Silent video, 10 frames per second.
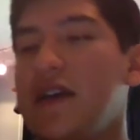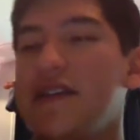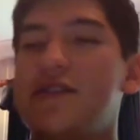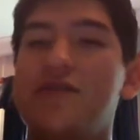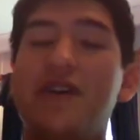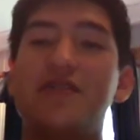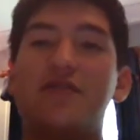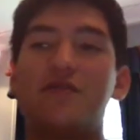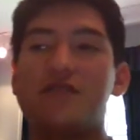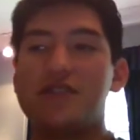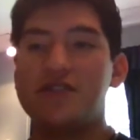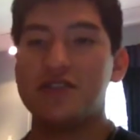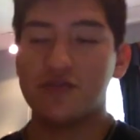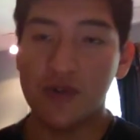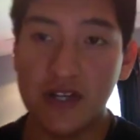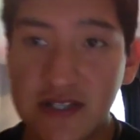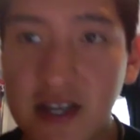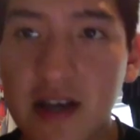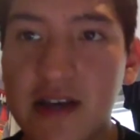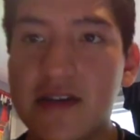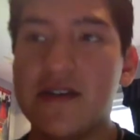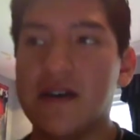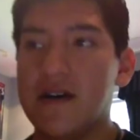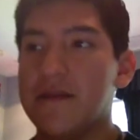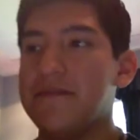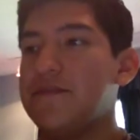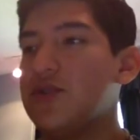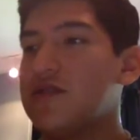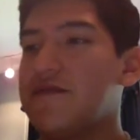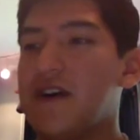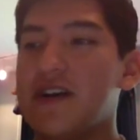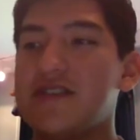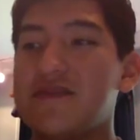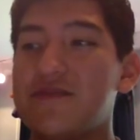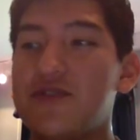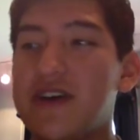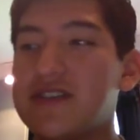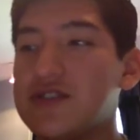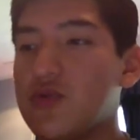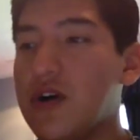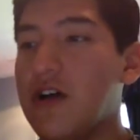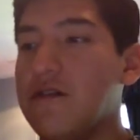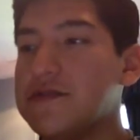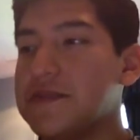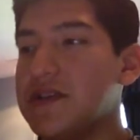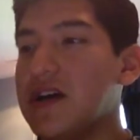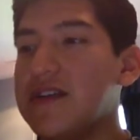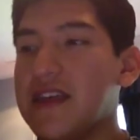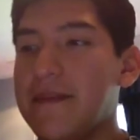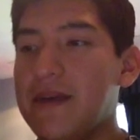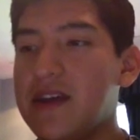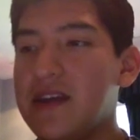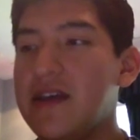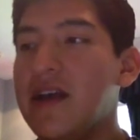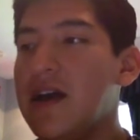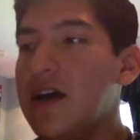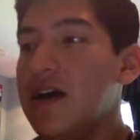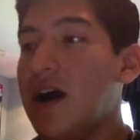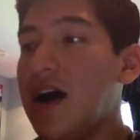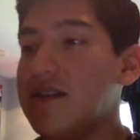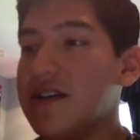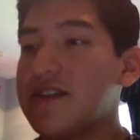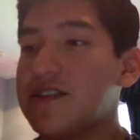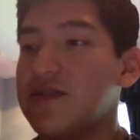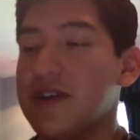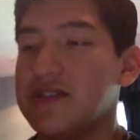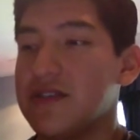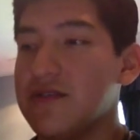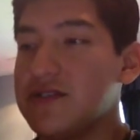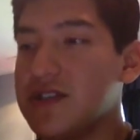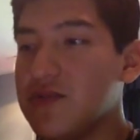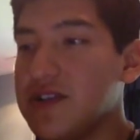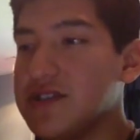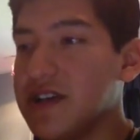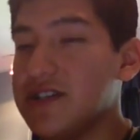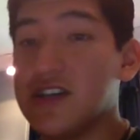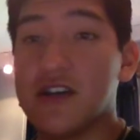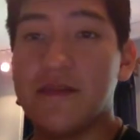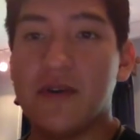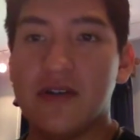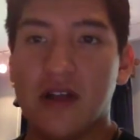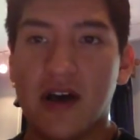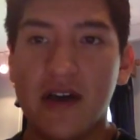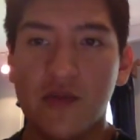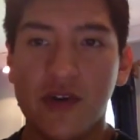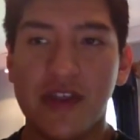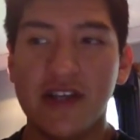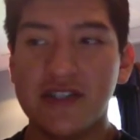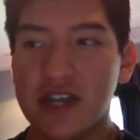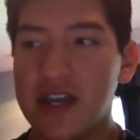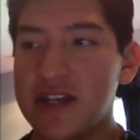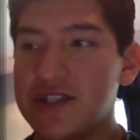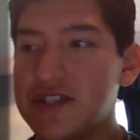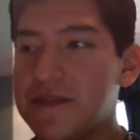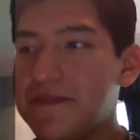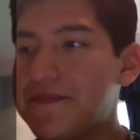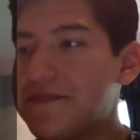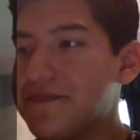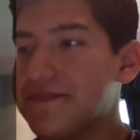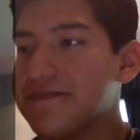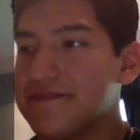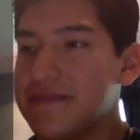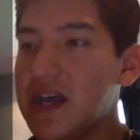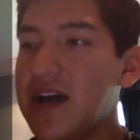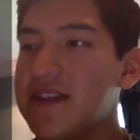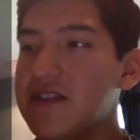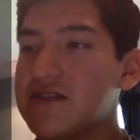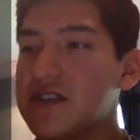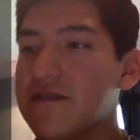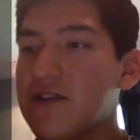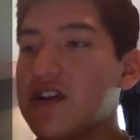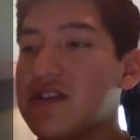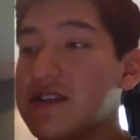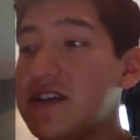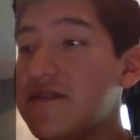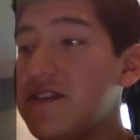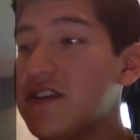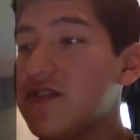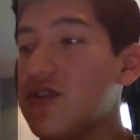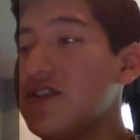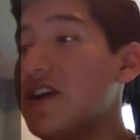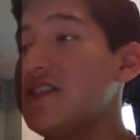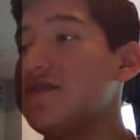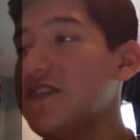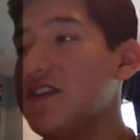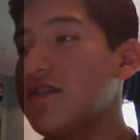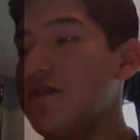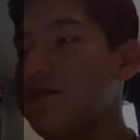Yeah, the 2013 is just redesigned. You can find some 2012s, but not that many. I like the 2013 redesign. Check up online what they changed. I think it looks like a very clean vehicle, a nice vehicle.